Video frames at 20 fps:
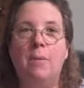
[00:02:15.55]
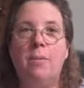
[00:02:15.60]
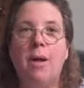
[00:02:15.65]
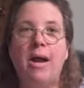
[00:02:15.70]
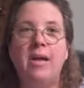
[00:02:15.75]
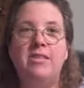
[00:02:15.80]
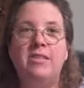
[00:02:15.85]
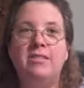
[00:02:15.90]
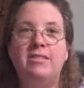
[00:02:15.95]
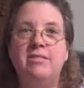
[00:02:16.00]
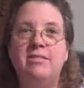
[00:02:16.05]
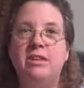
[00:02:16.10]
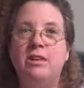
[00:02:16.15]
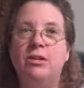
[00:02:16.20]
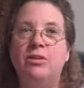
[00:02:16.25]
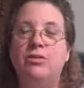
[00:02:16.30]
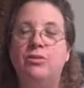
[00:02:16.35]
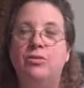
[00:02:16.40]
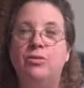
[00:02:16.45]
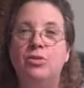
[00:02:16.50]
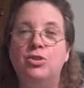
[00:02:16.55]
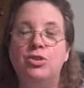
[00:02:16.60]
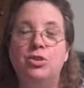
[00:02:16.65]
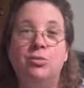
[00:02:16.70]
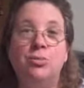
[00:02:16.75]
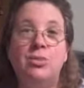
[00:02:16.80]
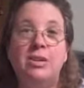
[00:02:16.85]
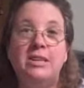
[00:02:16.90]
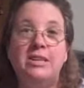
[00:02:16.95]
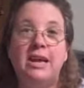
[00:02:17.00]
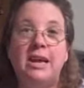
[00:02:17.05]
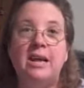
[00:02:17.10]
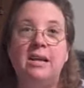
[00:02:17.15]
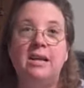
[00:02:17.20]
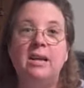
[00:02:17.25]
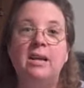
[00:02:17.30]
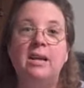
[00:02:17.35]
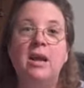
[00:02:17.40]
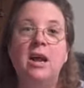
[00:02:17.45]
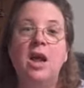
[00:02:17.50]
buy this deal to
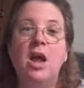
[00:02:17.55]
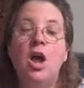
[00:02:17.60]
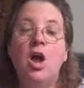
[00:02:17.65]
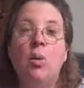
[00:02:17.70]
retail it,